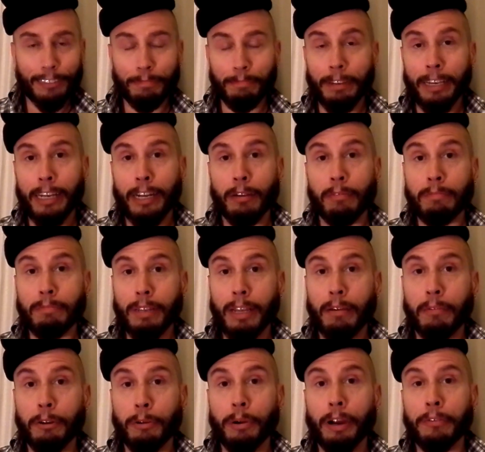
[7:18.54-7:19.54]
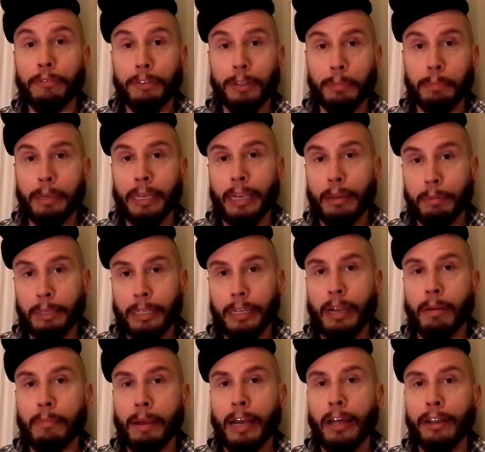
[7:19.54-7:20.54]
man, I'm grateful to be able to
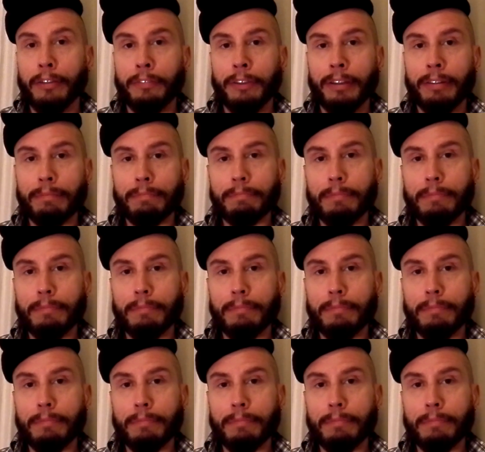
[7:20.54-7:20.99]
come out of it.